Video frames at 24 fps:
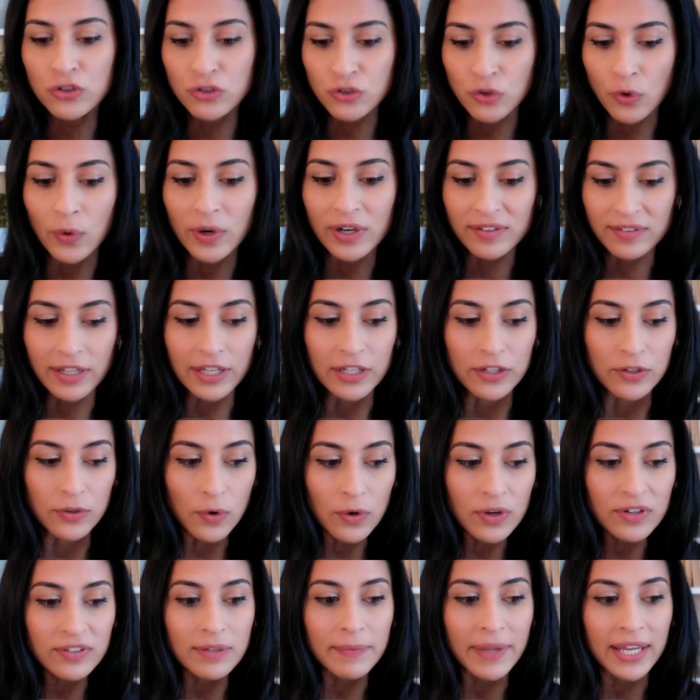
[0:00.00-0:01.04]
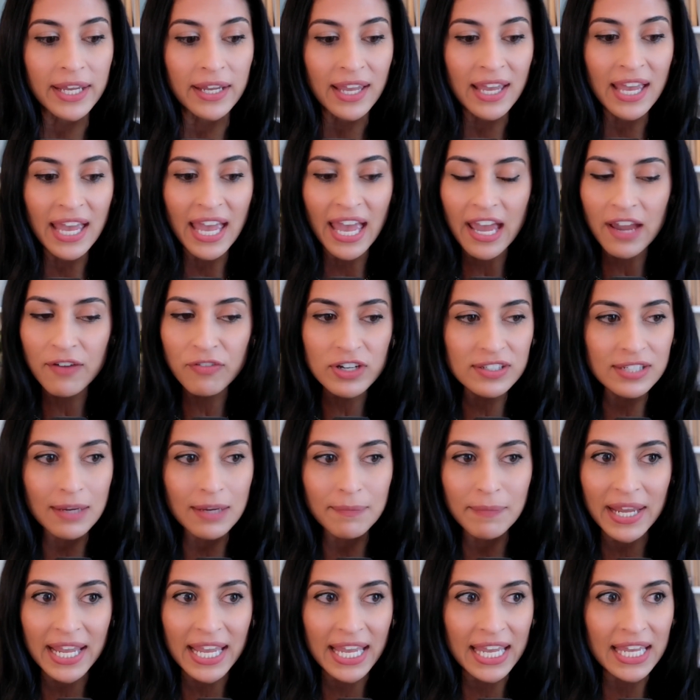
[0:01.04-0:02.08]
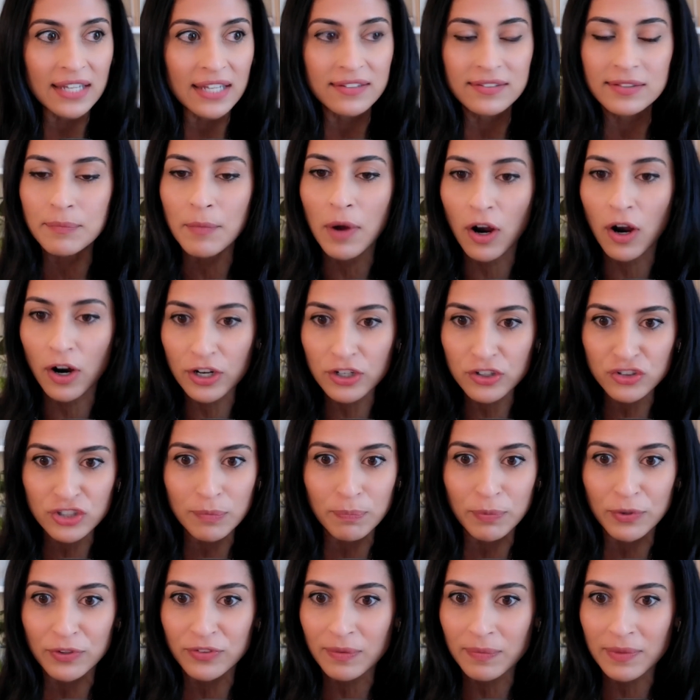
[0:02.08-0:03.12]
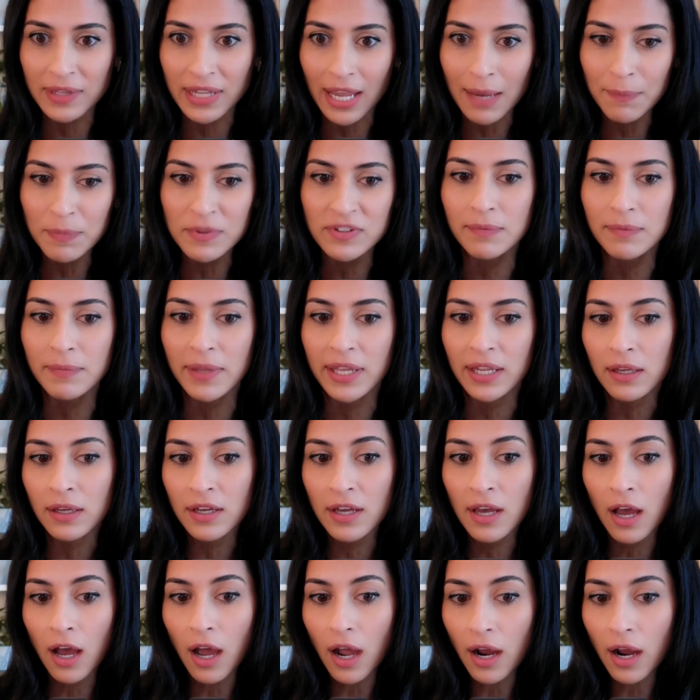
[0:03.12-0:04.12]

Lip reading: stories like yours, I'm like every time I hit some hardship or something happens, I'm like,